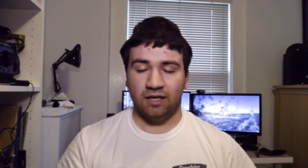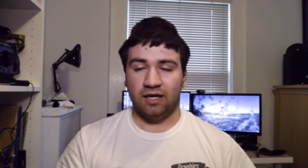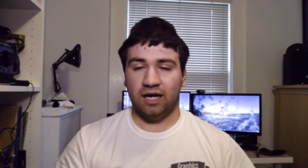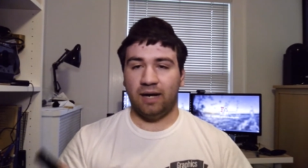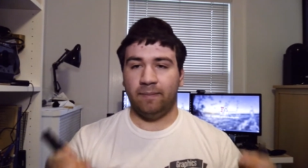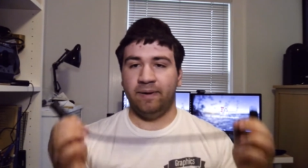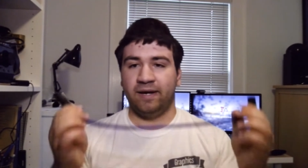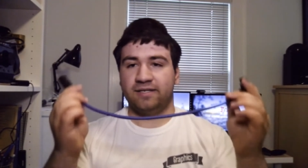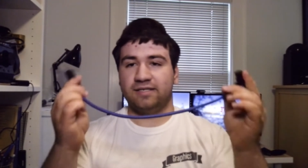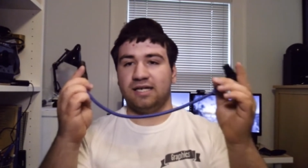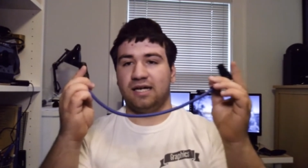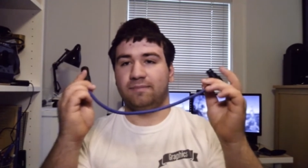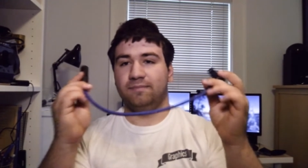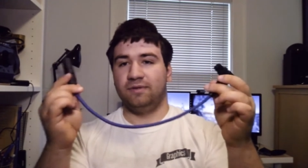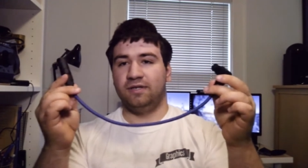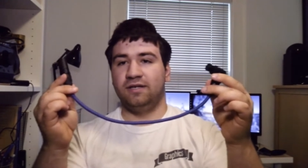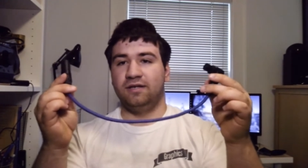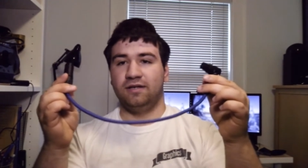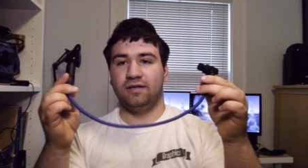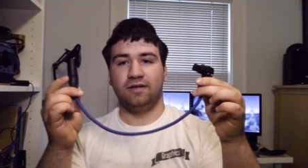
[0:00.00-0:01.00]
I picked up
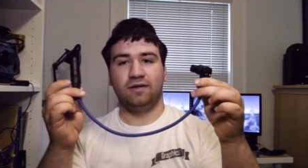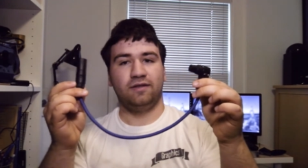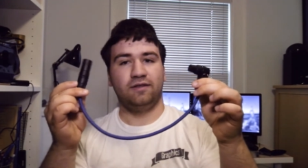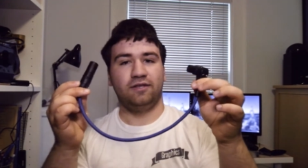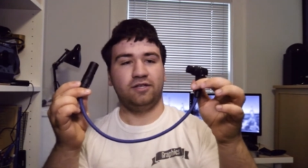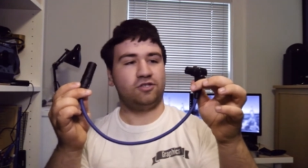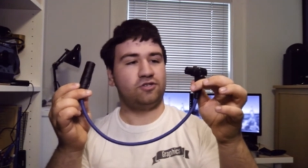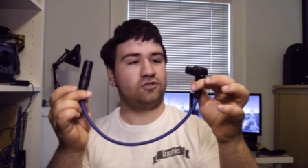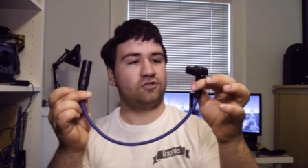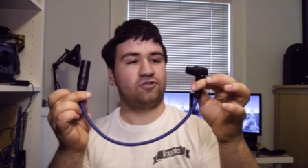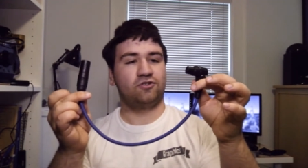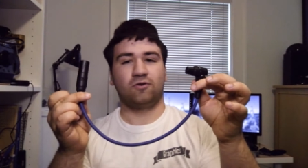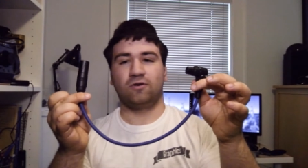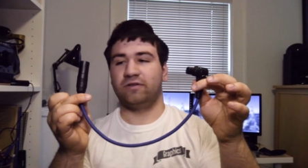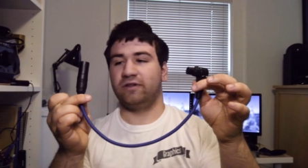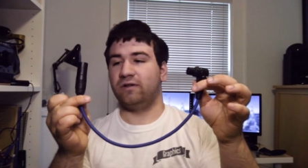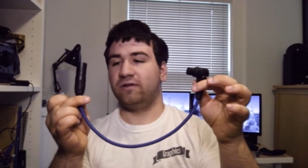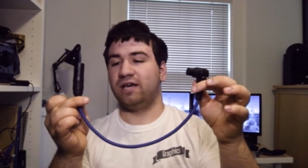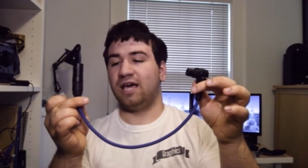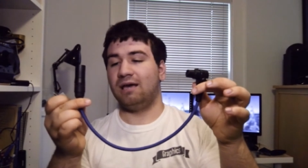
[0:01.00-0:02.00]
this short
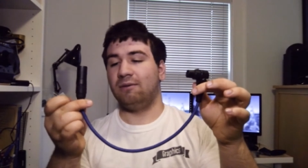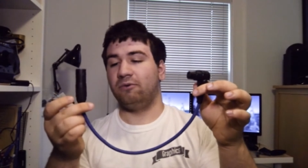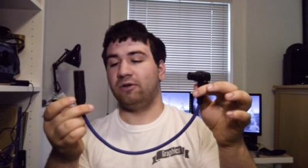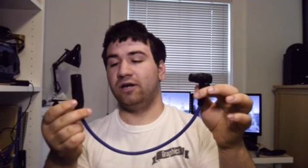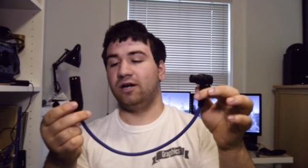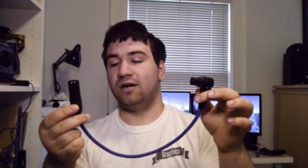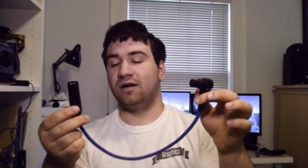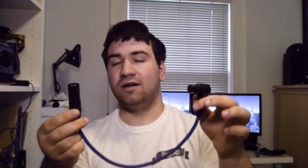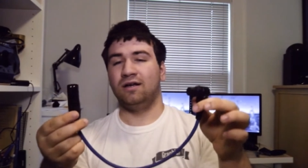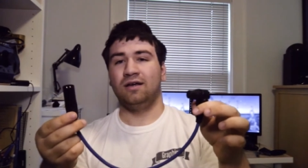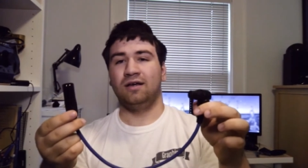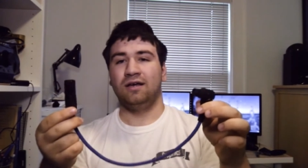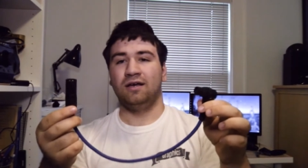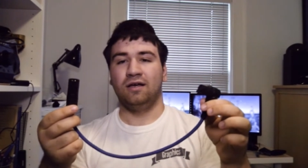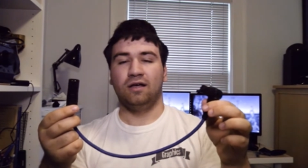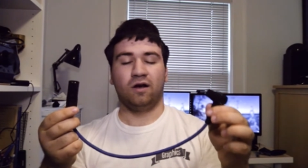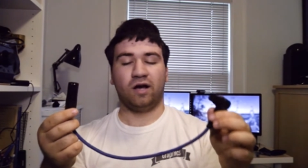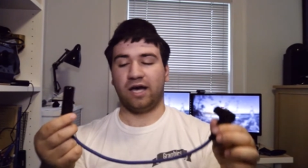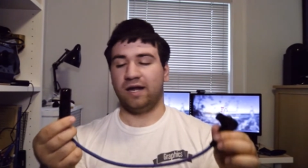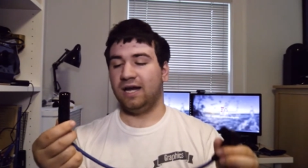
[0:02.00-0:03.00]
little cable here.
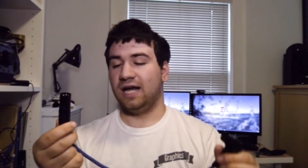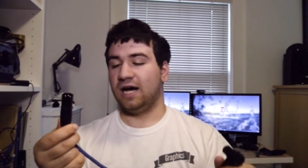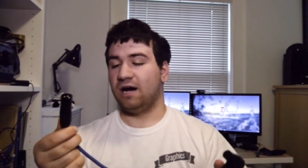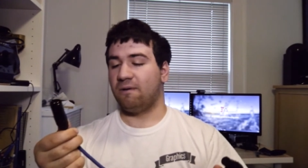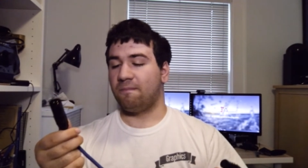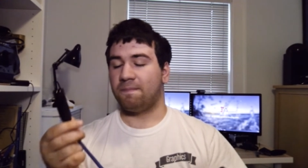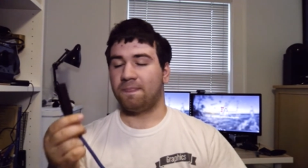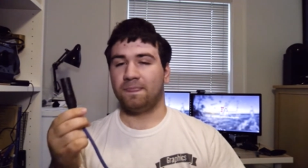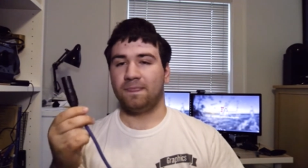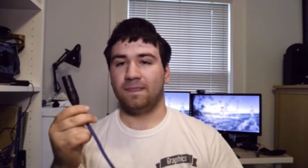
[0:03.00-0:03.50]
Okay, now